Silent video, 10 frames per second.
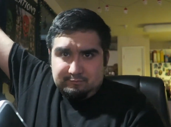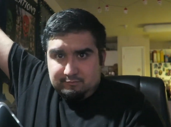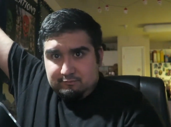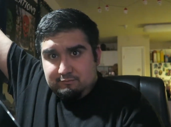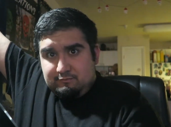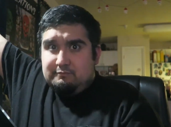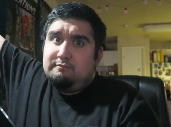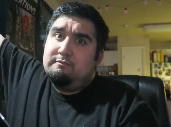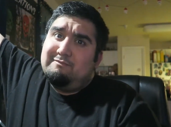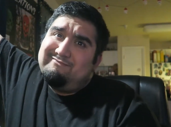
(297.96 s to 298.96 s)

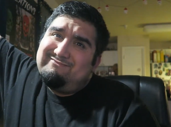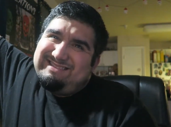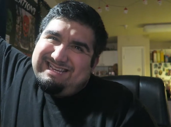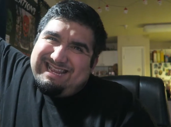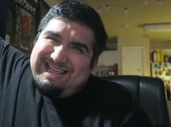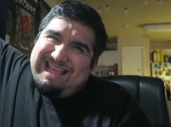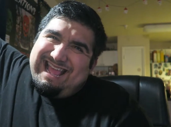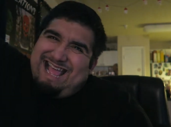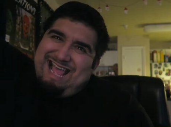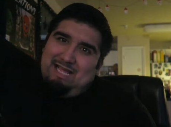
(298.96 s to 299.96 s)

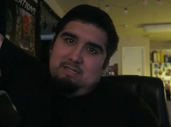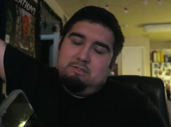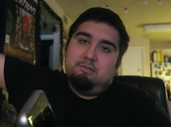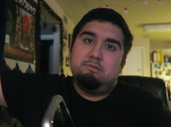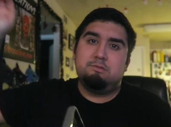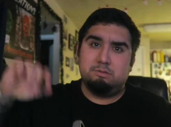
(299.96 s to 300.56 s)
No one is speaking in this clip.